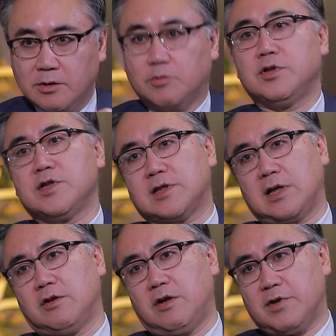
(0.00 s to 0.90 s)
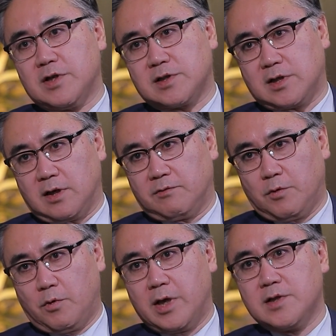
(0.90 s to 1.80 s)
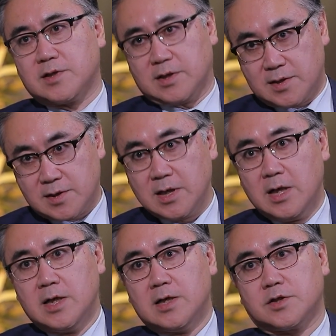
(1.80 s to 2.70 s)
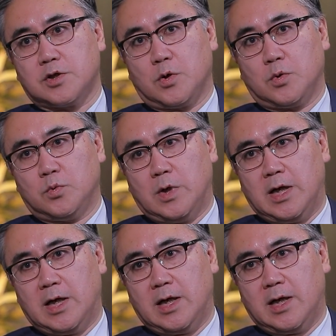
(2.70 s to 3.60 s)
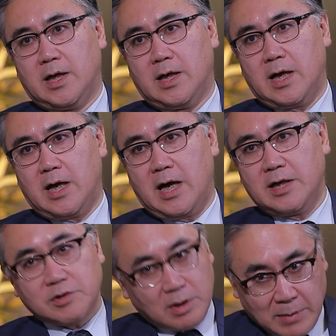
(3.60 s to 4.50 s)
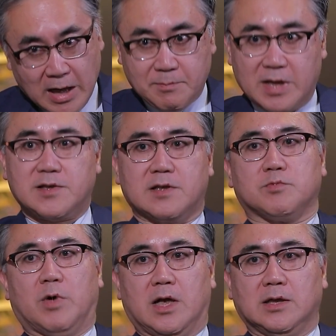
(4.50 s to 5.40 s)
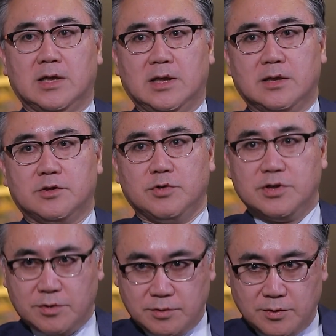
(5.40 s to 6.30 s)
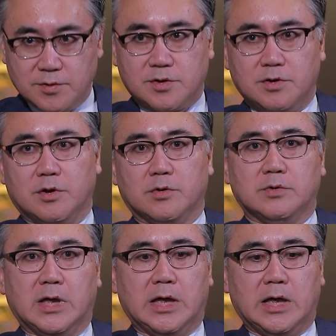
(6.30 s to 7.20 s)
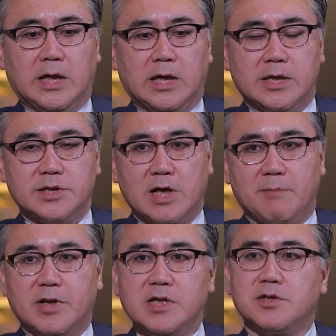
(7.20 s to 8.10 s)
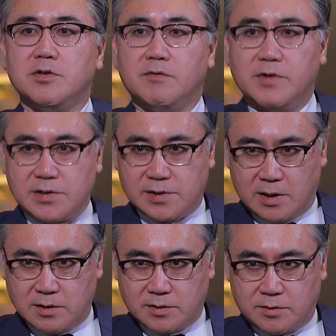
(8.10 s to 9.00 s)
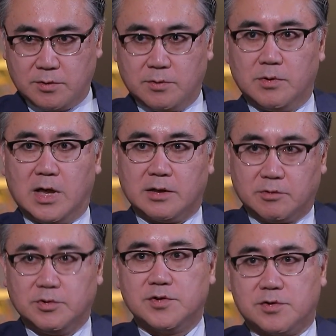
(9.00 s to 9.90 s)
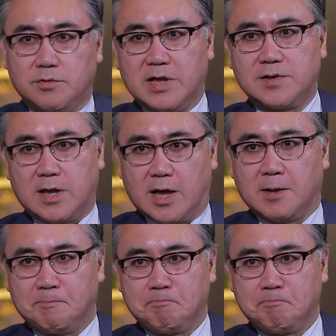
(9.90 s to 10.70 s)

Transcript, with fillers: Kurdistan University, for instance. So I try my best as well to introduce, you know, uh, uh, Japanese universities to uh, Kurdish students here?